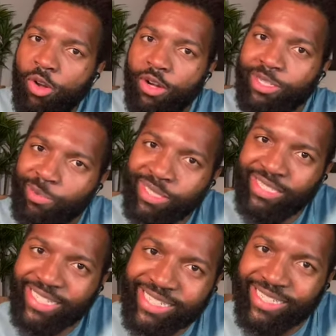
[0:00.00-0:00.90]
So that
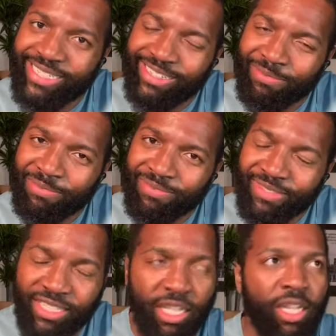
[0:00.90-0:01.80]
you're like, okay,
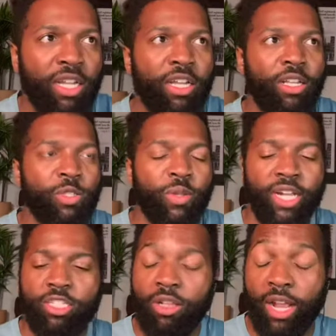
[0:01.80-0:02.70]
I know how to make
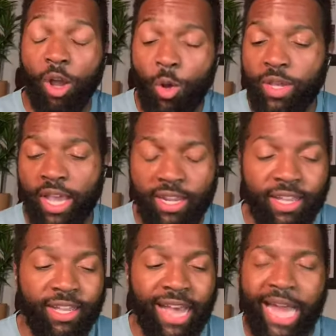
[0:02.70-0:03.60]
beats or
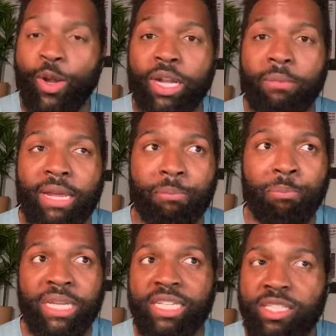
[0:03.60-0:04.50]
string words
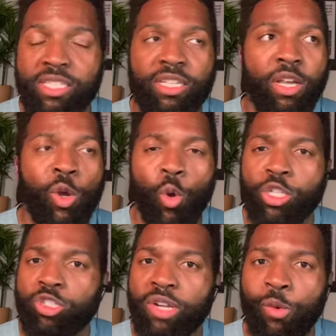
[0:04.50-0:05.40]
together or line up
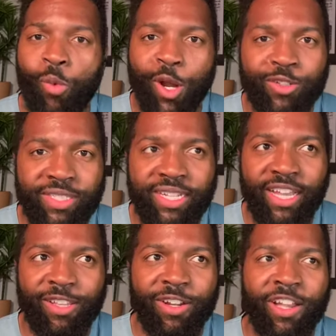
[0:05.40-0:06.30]
these numbers
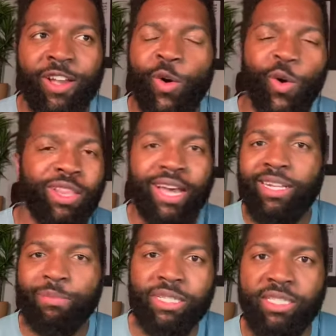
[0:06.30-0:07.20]
or design these
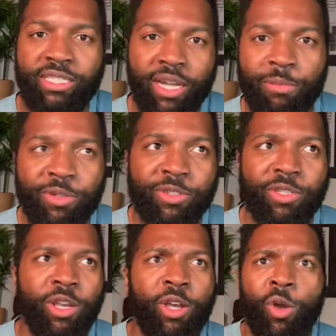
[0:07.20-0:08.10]
websites
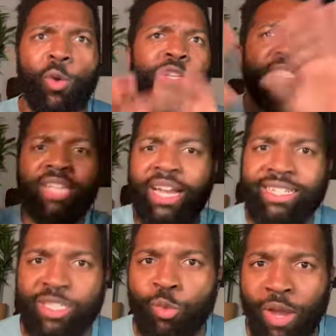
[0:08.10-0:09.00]
or
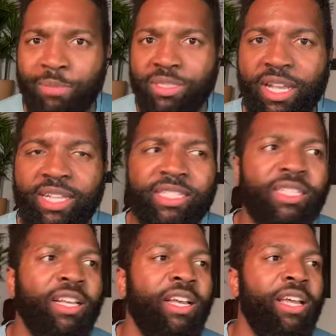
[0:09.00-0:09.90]
speak other
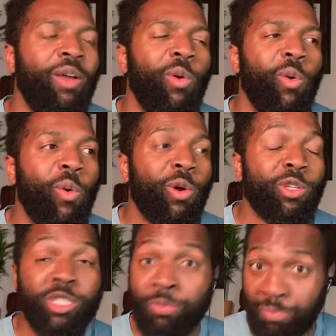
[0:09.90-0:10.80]
people, whatever your
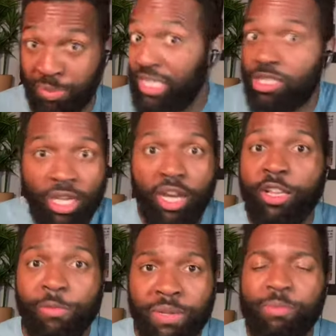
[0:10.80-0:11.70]
thing is.
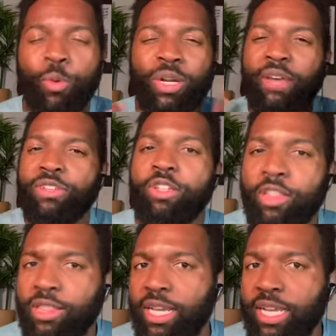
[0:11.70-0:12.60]

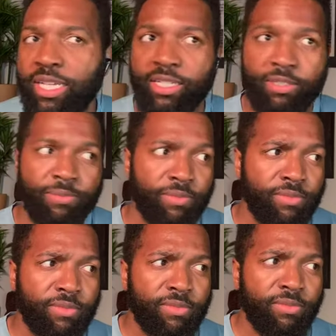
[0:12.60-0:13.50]
And how do you
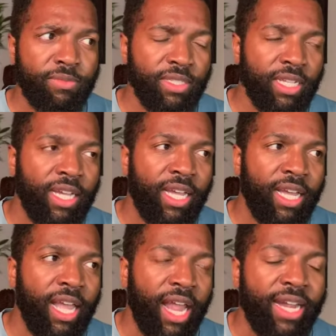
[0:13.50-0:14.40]
channel that in
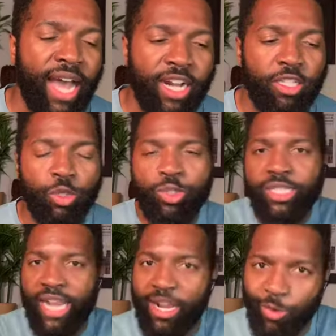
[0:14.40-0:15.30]
service of
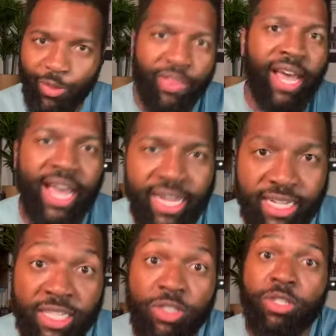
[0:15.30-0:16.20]
what you want to see in the
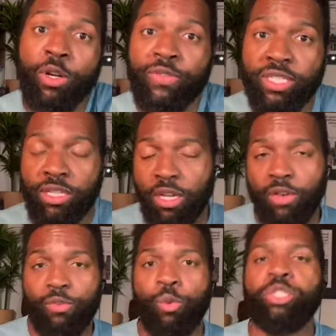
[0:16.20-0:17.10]
world?
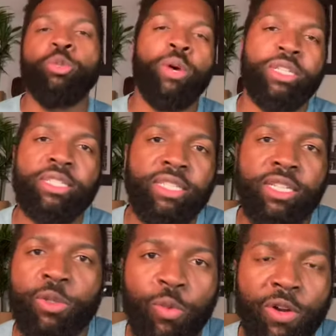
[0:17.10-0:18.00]
Not everybody
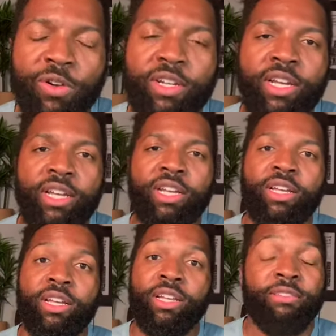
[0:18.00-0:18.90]
has to be out in the streets
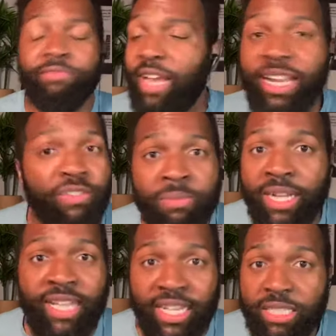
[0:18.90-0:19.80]
protesting. It is not
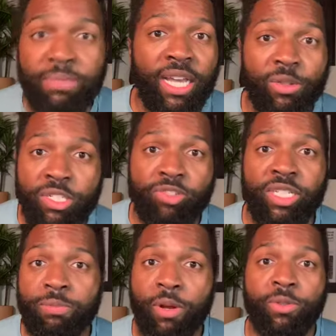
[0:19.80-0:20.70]
the only way to
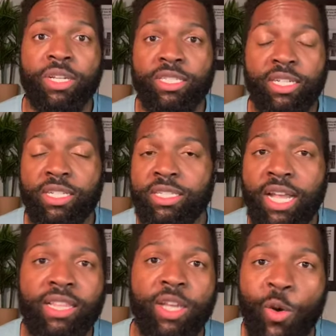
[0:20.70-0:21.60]
literally have your
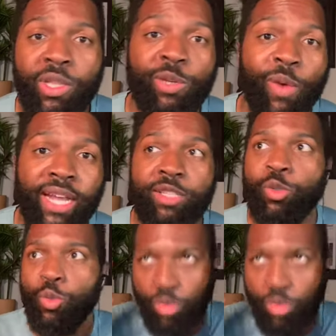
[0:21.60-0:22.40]
voice be heard.